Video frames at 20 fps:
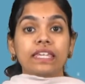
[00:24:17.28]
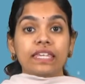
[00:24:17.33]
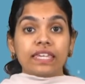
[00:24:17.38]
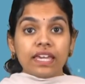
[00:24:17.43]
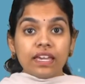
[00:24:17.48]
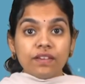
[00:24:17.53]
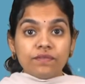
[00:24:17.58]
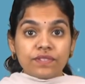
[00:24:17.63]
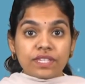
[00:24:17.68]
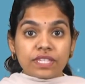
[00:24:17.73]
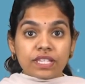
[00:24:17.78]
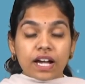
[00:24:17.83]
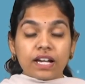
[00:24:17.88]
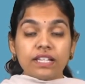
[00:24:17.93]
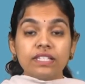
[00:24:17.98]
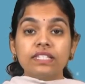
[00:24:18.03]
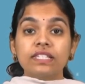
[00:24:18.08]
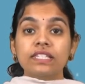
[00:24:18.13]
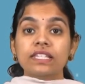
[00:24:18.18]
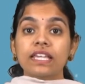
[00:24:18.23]
gives
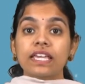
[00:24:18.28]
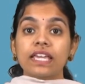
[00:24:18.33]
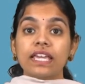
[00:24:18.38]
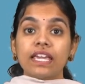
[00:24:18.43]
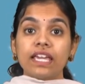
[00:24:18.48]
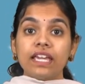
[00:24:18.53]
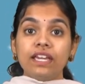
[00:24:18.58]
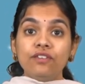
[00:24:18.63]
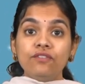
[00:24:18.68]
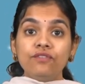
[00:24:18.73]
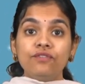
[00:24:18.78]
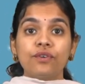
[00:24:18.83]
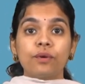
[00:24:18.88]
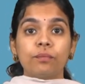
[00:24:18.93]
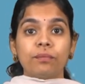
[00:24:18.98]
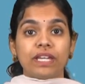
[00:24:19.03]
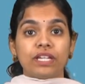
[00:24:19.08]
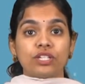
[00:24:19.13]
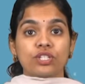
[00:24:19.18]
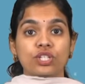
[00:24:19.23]
us
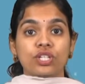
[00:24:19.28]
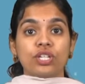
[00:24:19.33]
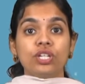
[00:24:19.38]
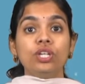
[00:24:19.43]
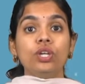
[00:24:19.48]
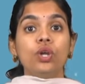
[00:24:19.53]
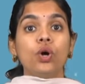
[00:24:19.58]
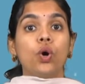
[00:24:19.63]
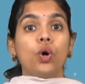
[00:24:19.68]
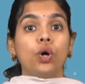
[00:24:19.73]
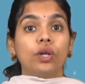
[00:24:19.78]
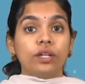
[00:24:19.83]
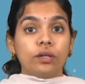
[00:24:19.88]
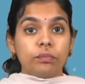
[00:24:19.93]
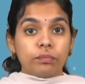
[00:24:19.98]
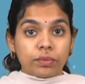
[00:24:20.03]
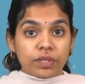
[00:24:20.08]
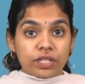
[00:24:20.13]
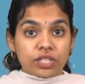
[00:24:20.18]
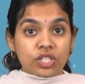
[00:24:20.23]
information on a
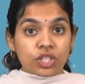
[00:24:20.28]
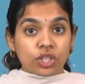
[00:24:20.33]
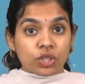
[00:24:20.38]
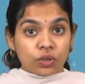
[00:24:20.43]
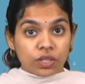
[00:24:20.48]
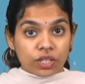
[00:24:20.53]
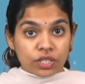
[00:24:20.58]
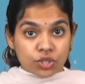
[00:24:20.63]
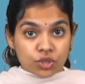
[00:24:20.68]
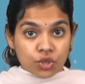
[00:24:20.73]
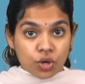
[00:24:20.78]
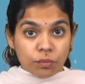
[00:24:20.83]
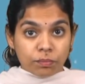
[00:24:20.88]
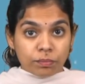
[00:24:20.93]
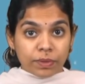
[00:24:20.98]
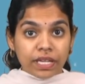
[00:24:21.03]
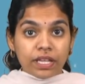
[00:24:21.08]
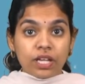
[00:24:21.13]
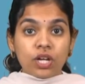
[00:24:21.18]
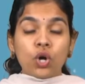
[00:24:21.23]
particular
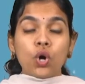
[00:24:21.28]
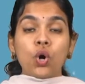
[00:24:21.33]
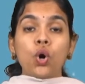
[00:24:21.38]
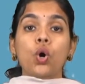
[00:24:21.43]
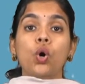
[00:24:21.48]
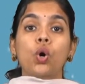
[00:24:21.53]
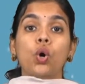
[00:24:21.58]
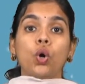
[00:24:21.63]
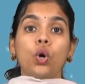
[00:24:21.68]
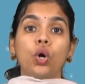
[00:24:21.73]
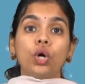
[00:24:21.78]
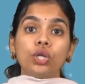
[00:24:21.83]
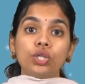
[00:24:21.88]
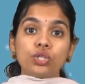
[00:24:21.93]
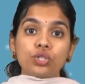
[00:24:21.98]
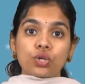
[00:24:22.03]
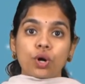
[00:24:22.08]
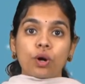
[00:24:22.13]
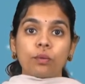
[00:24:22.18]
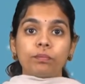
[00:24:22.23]
topic or
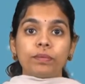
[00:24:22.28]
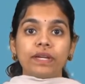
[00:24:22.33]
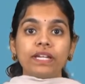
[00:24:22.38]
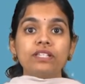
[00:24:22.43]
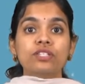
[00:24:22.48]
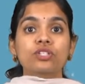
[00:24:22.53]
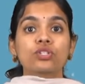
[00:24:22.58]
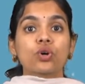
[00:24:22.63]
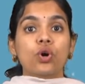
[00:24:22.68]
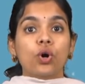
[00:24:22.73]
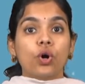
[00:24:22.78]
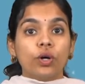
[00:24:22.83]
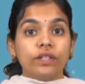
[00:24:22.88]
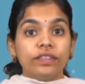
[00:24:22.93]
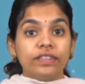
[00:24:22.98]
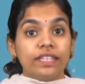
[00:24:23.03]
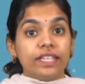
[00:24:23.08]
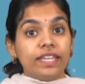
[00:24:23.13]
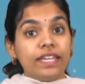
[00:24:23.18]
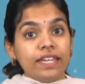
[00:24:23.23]
topics
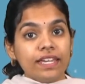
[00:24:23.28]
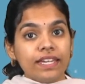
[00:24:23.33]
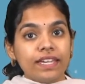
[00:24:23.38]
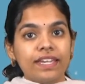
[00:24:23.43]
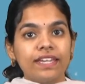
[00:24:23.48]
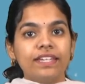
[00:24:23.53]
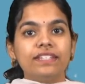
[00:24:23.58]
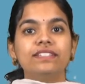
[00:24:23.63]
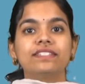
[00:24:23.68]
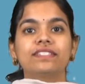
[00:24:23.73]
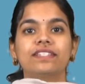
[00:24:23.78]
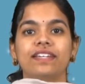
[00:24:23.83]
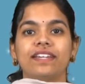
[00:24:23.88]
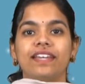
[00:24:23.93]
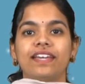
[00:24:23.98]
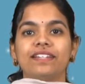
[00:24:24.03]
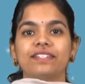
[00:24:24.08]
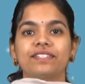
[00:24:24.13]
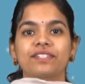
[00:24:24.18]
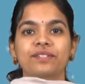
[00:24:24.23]
on the
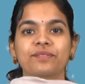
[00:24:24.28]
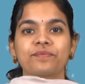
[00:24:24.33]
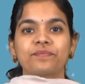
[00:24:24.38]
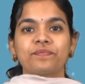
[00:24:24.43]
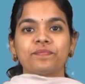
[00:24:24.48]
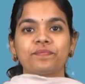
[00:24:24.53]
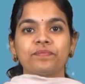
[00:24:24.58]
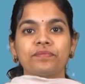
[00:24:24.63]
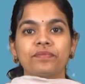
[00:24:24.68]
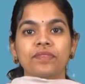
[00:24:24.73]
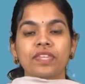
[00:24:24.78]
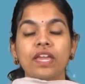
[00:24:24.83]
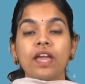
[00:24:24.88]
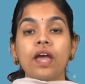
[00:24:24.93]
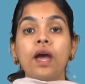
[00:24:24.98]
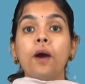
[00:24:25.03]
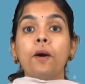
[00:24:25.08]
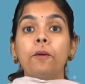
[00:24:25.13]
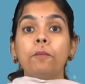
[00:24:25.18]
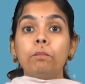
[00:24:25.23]
internet.
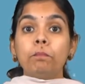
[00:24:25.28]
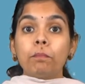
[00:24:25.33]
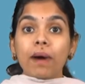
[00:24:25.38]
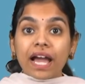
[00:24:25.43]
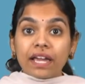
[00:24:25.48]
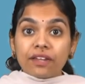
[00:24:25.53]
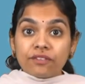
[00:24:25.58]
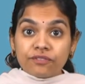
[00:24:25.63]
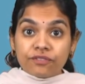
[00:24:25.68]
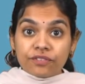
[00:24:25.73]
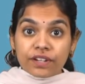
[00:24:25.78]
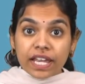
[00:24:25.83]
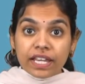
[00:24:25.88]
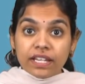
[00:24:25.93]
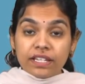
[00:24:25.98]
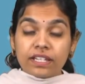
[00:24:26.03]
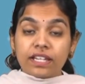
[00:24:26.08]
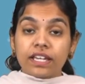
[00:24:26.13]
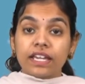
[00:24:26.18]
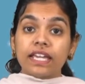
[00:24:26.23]
My
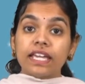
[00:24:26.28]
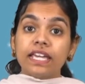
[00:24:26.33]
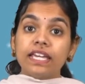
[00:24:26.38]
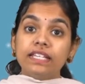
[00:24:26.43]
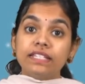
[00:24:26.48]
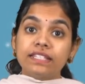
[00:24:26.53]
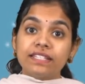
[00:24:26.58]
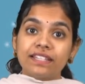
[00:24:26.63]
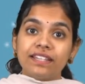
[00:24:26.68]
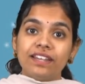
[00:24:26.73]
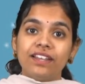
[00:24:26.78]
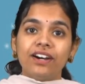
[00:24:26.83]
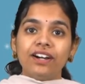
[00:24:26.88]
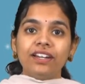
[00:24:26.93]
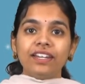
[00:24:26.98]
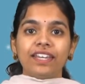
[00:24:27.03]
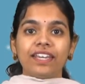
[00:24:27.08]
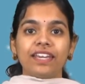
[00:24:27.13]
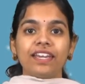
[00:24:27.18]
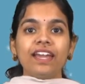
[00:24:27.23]
friend is
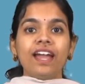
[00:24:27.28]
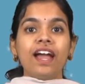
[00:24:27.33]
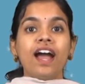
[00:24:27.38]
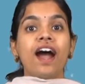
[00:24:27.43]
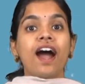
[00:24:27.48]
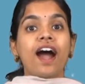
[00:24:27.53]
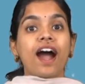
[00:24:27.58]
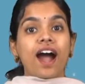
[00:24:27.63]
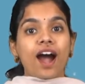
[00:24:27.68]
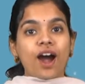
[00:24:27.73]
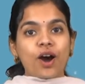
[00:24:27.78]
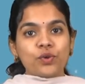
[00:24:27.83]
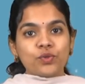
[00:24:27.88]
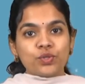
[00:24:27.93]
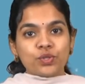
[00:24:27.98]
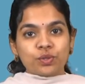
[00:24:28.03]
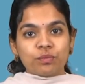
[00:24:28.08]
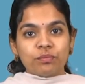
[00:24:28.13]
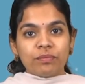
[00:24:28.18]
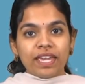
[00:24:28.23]
learning how
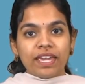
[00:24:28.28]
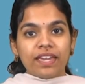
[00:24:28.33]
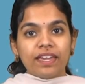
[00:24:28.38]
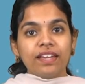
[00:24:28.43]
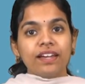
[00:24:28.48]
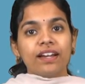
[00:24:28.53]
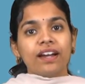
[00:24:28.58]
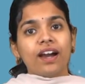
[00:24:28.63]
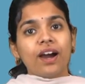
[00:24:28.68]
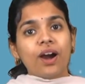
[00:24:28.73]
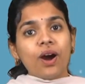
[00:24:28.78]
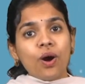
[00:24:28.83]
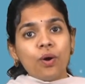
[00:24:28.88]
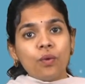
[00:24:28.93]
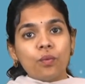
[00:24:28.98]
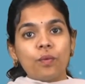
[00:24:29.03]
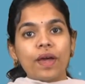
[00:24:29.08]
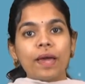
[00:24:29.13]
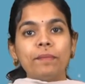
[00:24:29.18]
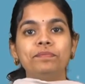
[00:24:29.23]
to make a
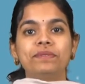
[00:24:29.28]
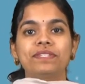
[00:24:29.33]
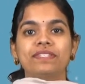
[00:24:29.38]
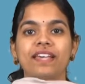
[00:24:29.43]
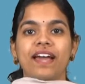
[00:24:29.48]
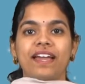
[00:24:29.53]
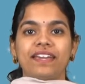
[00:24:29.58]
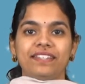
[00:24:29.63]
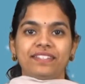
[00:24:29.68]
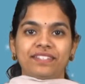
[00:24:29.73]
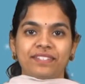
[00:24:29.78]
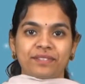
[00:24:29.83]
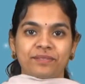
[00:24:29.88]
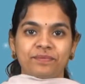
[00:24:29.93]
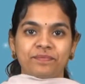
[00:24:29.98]
website.